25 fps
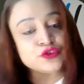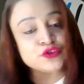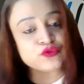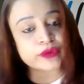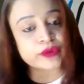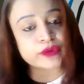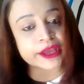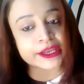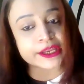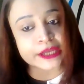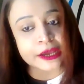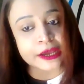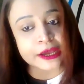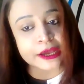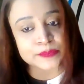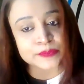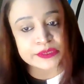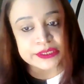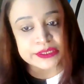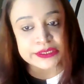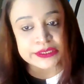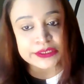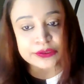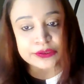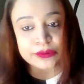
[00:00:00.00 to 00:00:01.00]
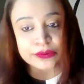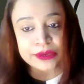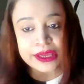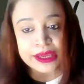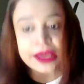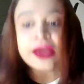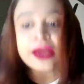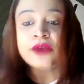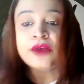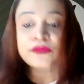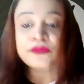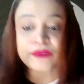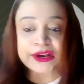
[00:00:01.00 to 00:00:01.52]
to adopt it, okay,
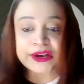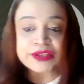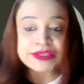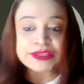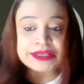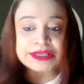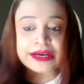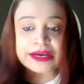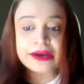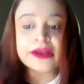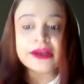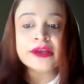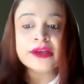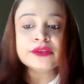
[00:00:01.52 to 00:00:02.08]
faster.